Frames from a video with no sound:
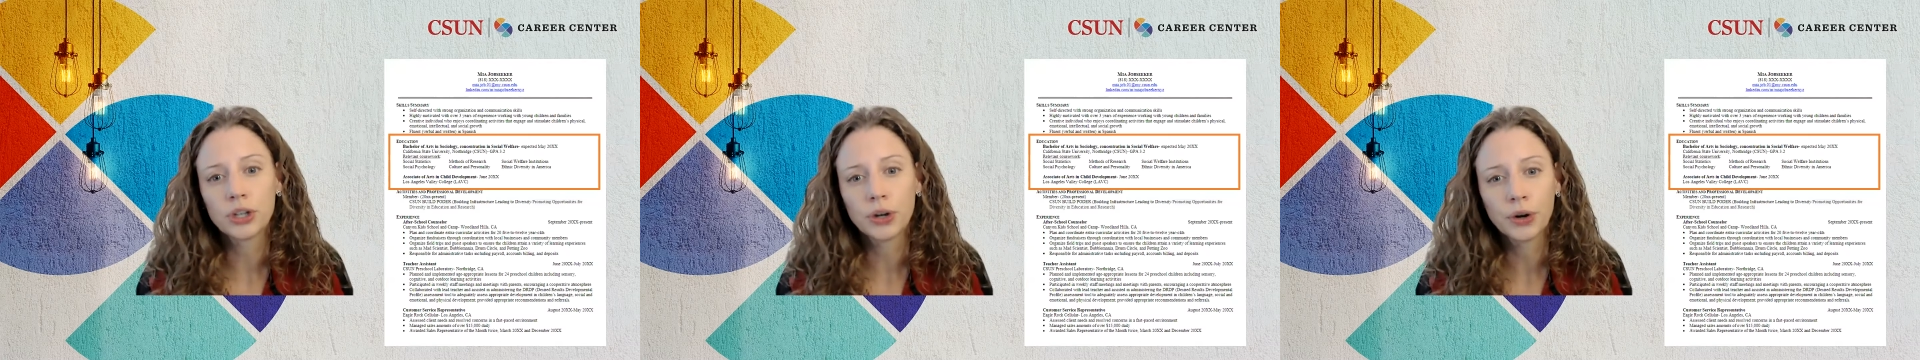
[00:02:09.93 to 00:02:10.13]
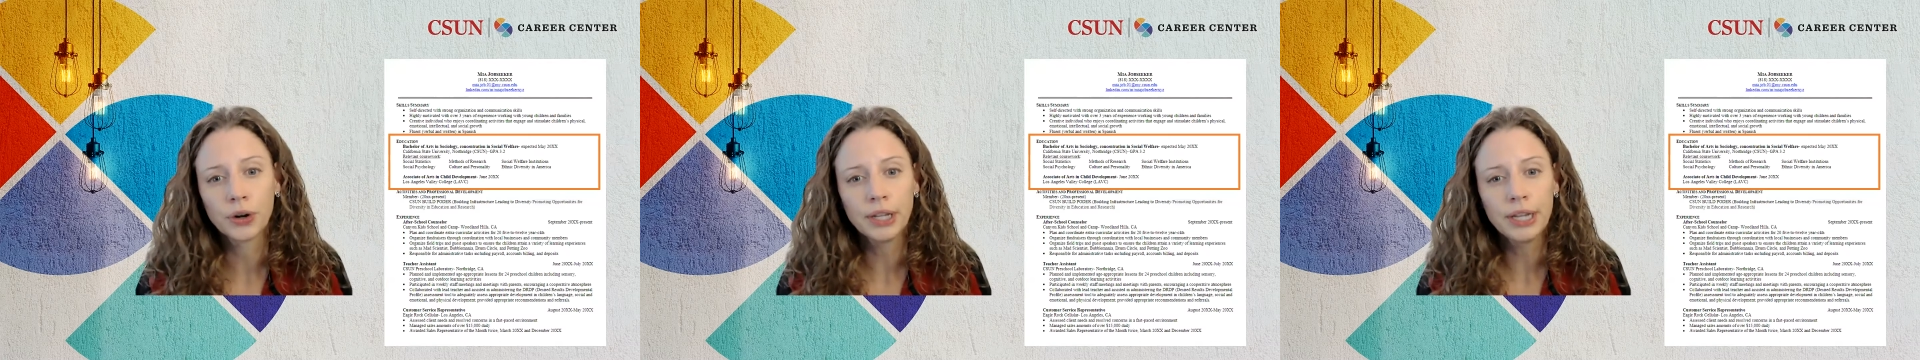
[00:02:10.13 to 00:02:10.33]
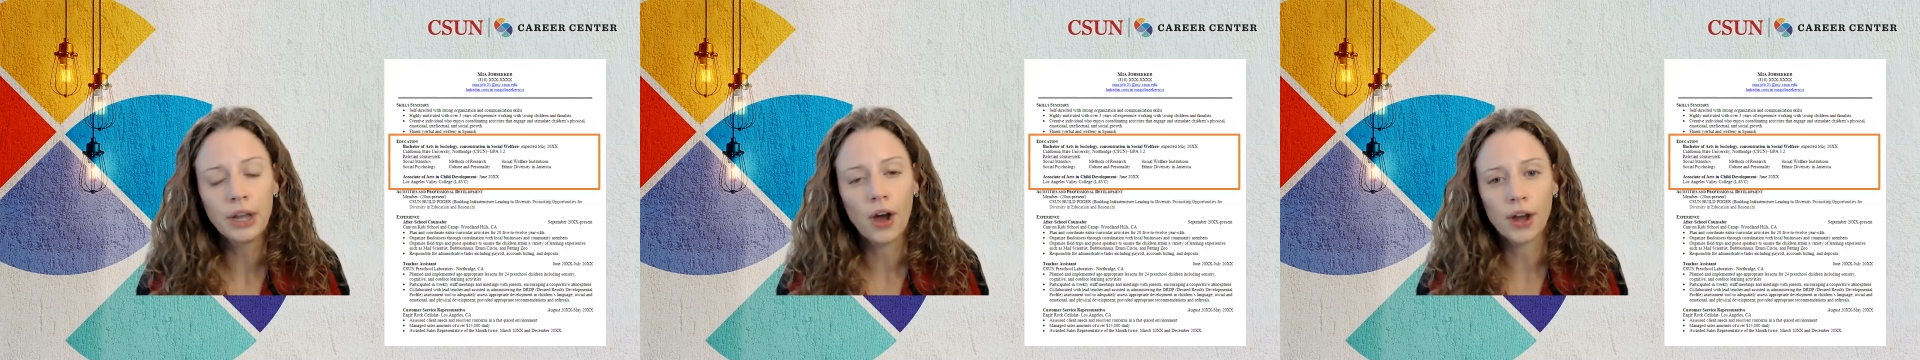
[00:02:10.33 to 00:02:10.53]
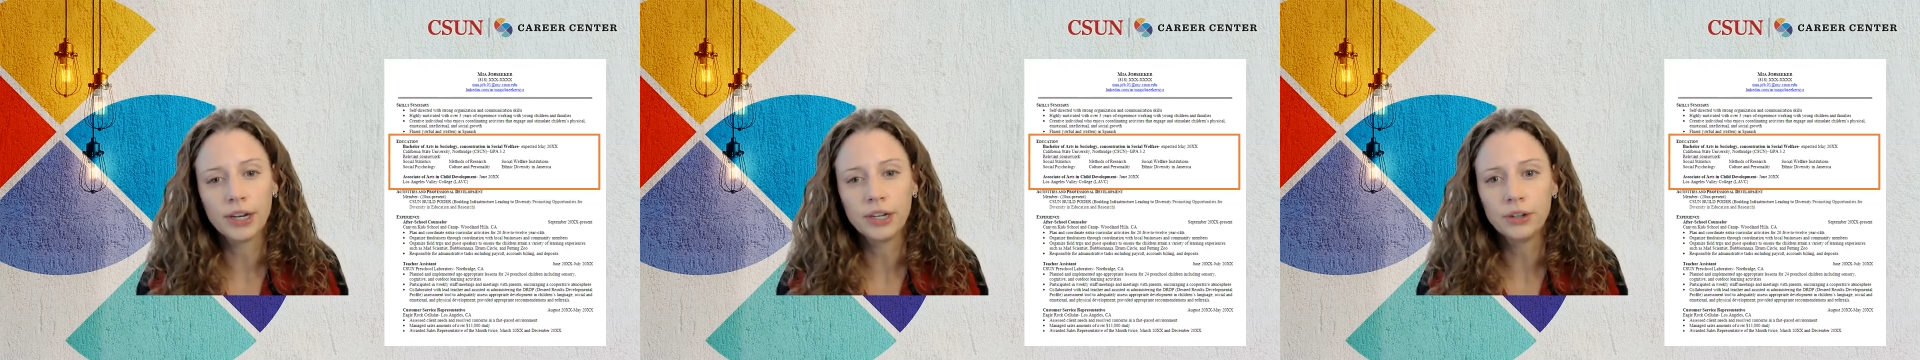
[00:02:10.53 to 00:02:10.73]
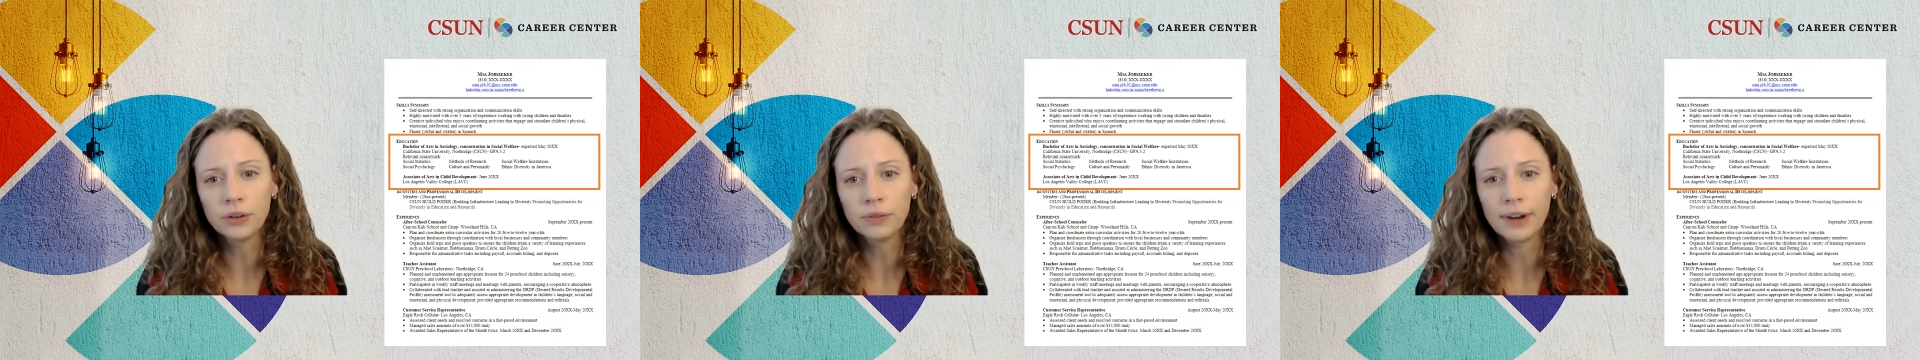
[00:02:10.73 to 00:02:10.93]
early on
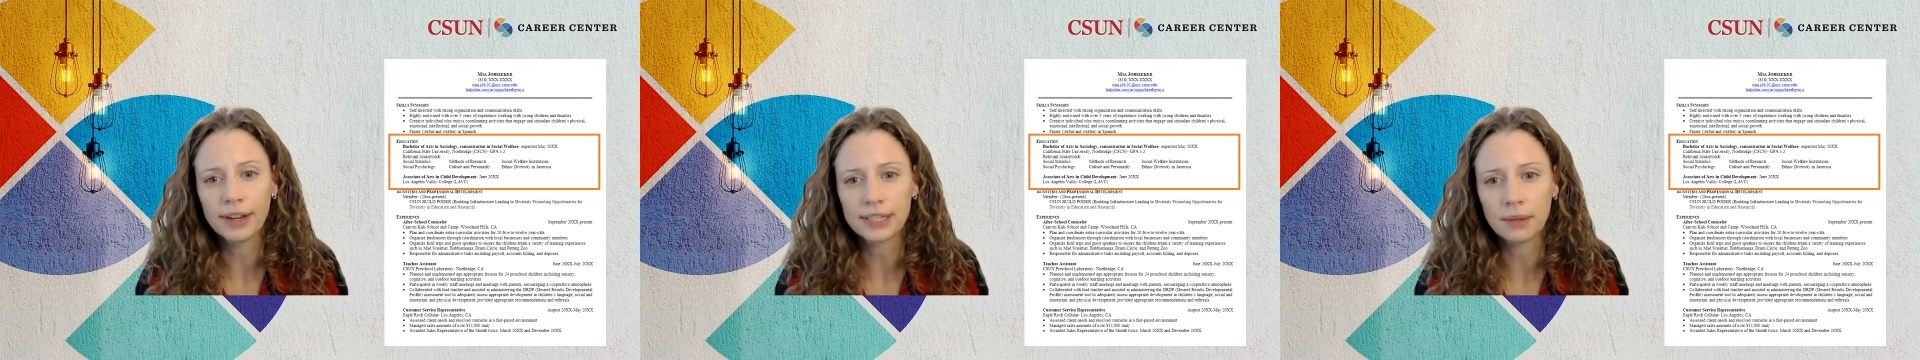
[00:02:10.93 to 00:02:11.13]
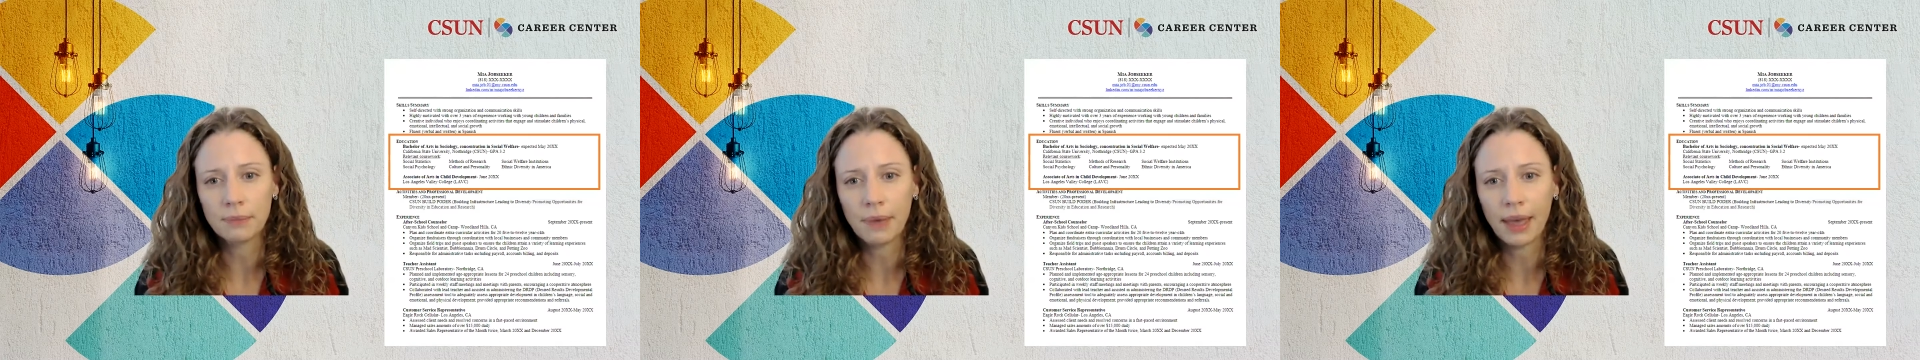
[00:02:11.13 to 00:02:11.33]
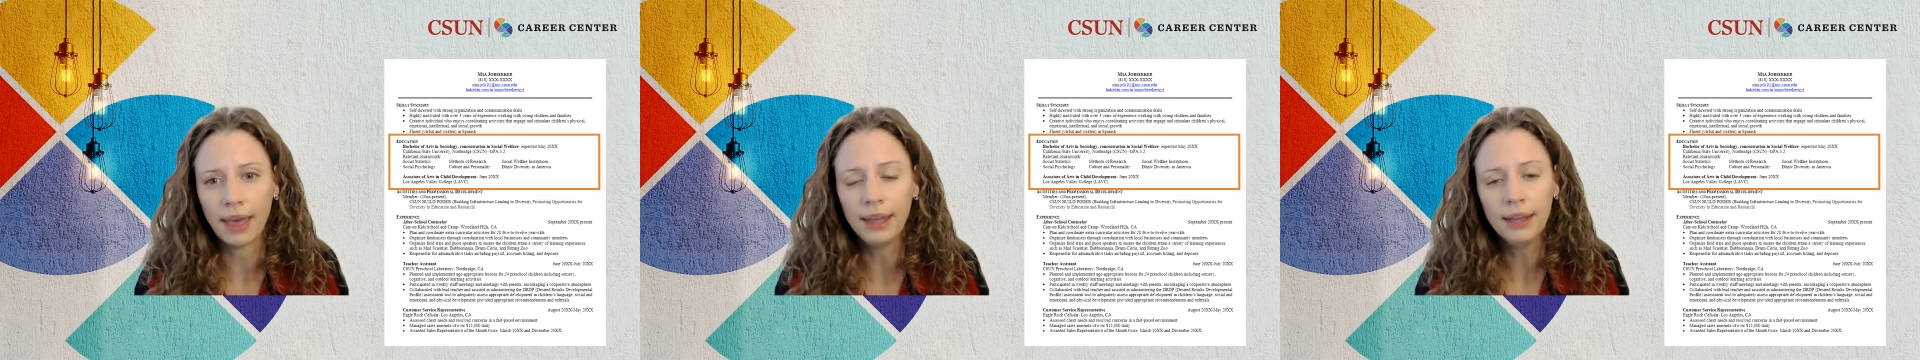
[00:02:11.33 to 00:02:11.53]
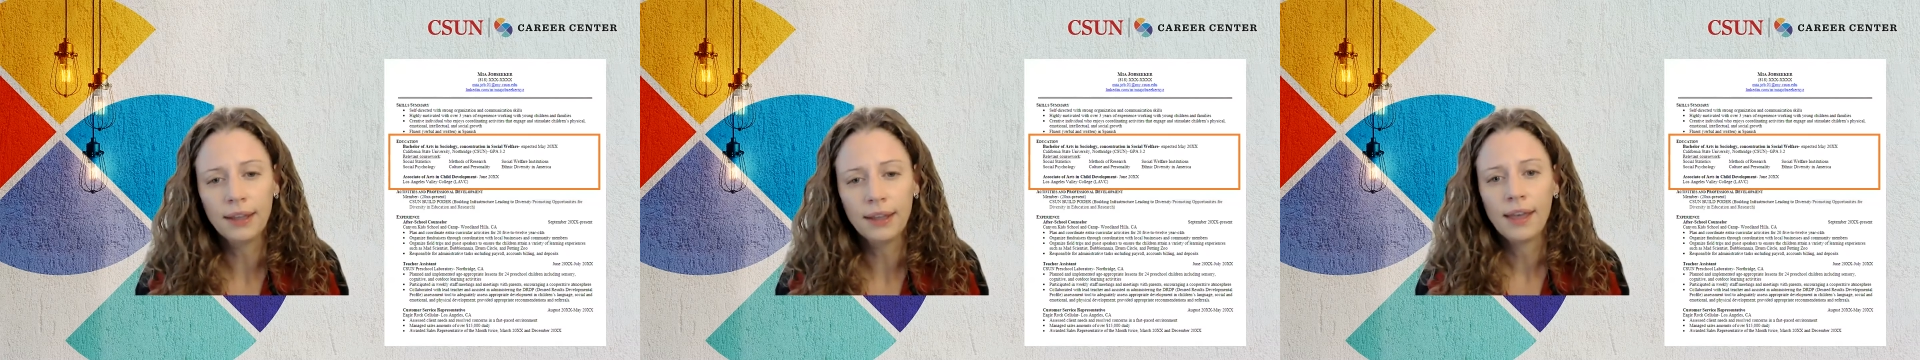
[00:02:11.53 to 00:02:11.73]
in your resume.